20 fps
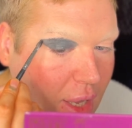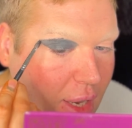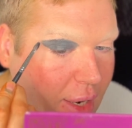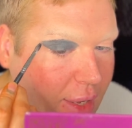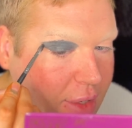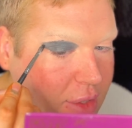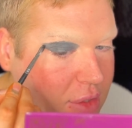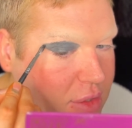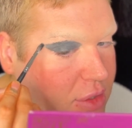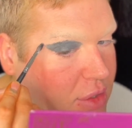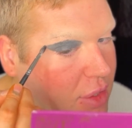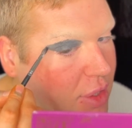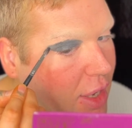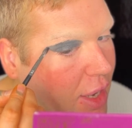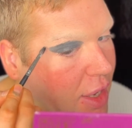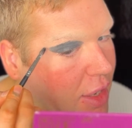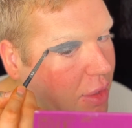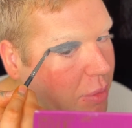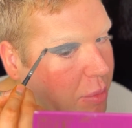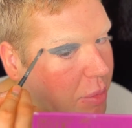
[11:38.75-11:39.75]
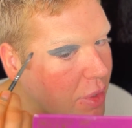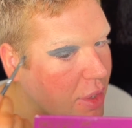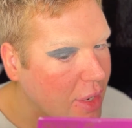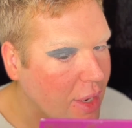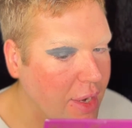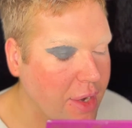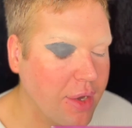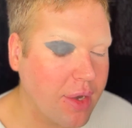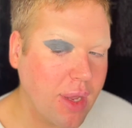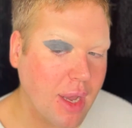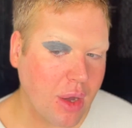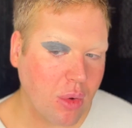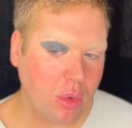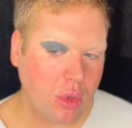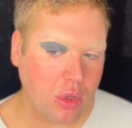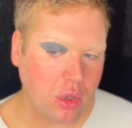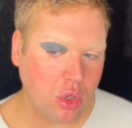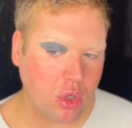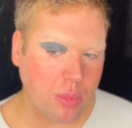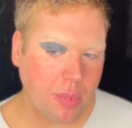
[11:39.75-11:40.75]
I like to kind of blend it out a
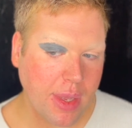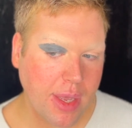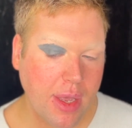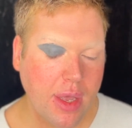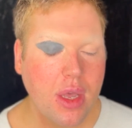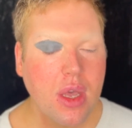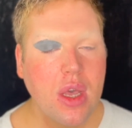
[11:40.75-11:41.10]
little bit.